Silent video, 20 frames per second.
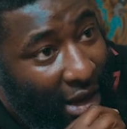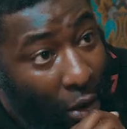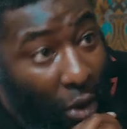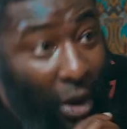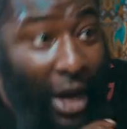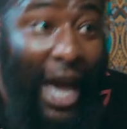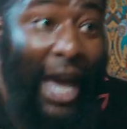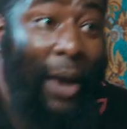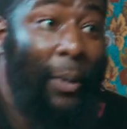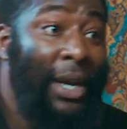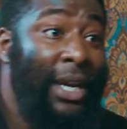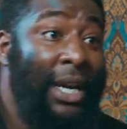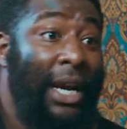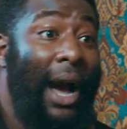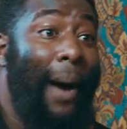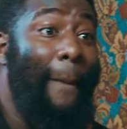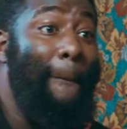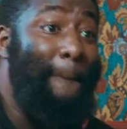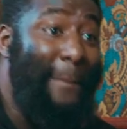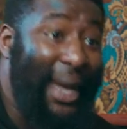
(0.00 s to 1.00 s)
Okay, when you
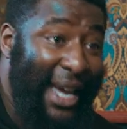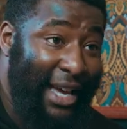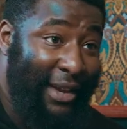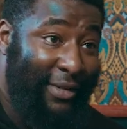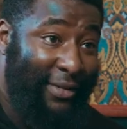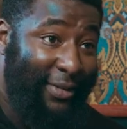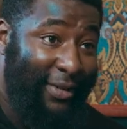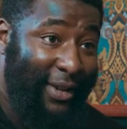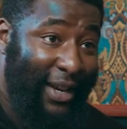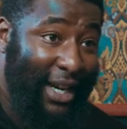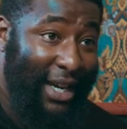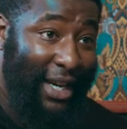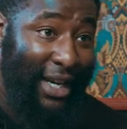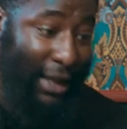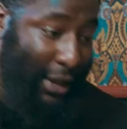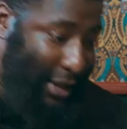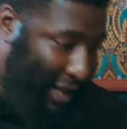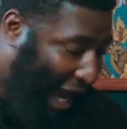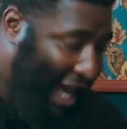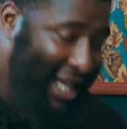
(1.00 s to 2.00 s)
got beef,
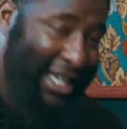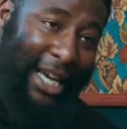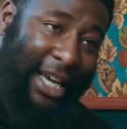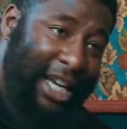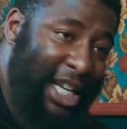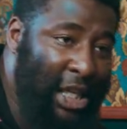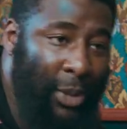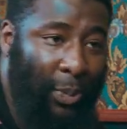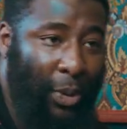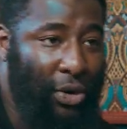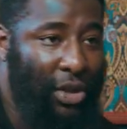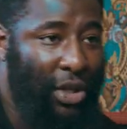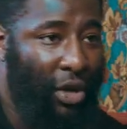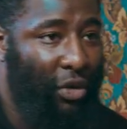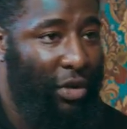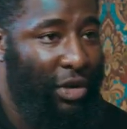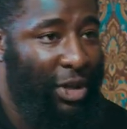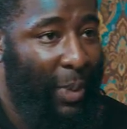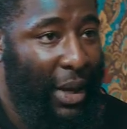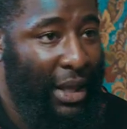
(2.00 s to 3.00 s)
that's how you're supposed to
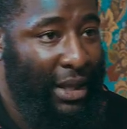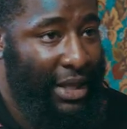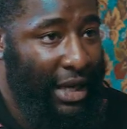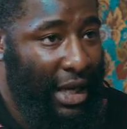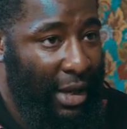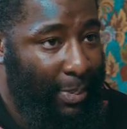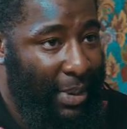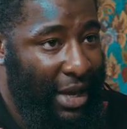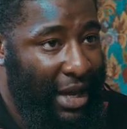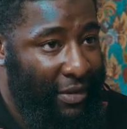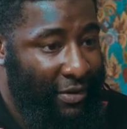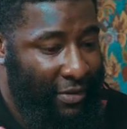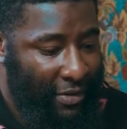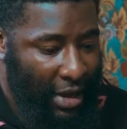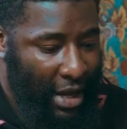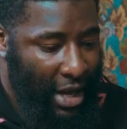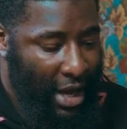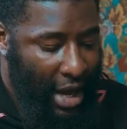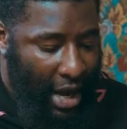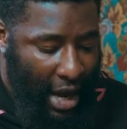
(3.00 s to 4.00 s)
respond to the
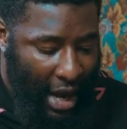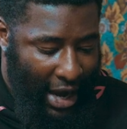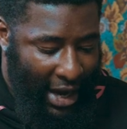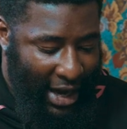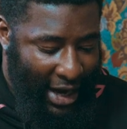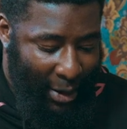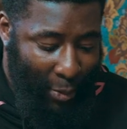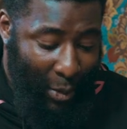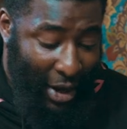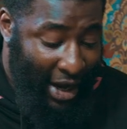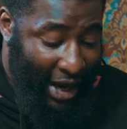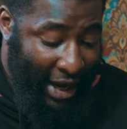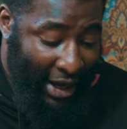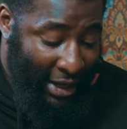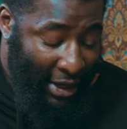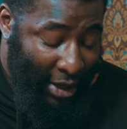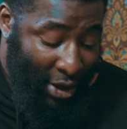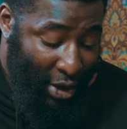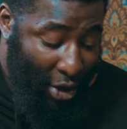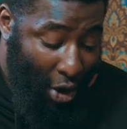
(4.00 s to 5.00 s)
beef. And then we
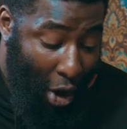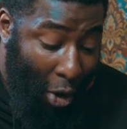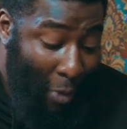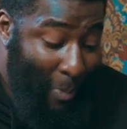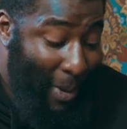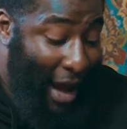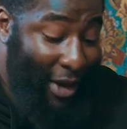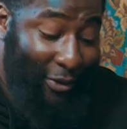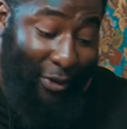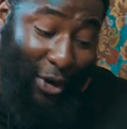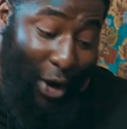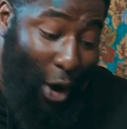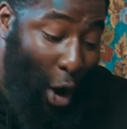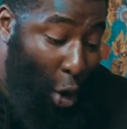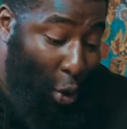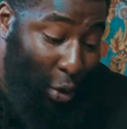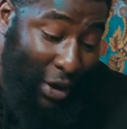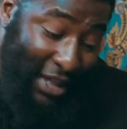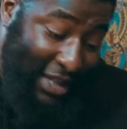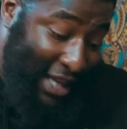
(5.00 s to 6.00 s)
can go back for the
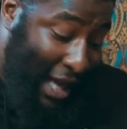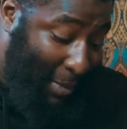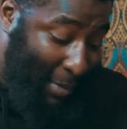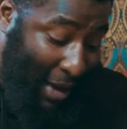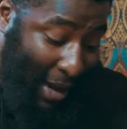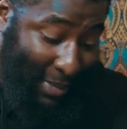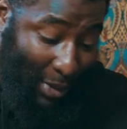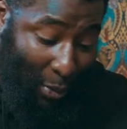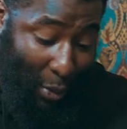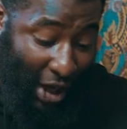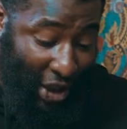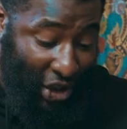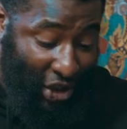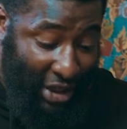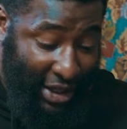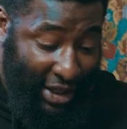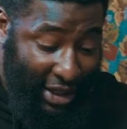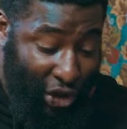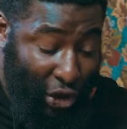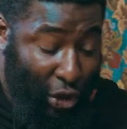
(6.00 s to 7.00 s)
oldies that might be
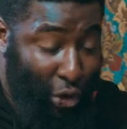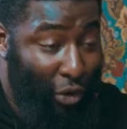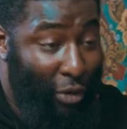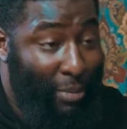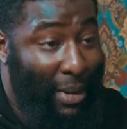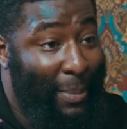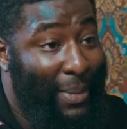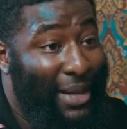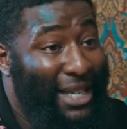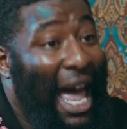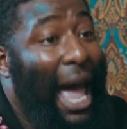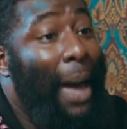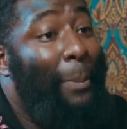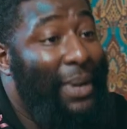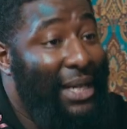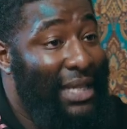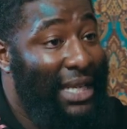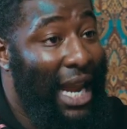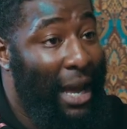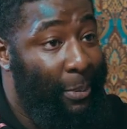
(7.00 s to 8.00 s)
watching this. Who remembers
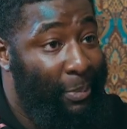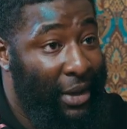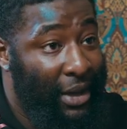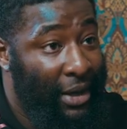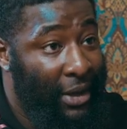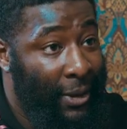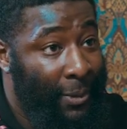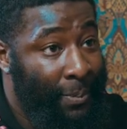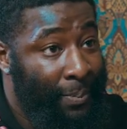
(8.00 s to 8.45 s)
happy slapping?